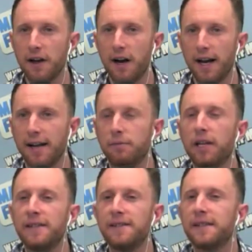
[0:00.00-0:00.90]
uh, and
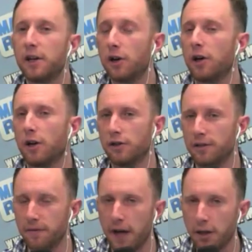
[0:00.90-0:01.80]
places that are
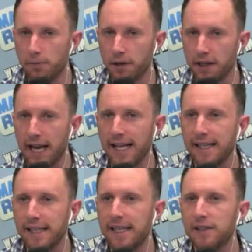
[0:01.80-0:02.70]
developing
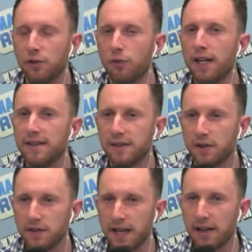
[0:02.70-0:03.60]
and need to raise their
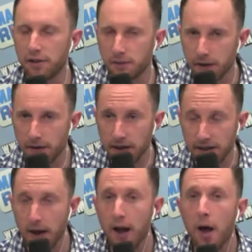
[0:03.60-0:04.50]
standard of living.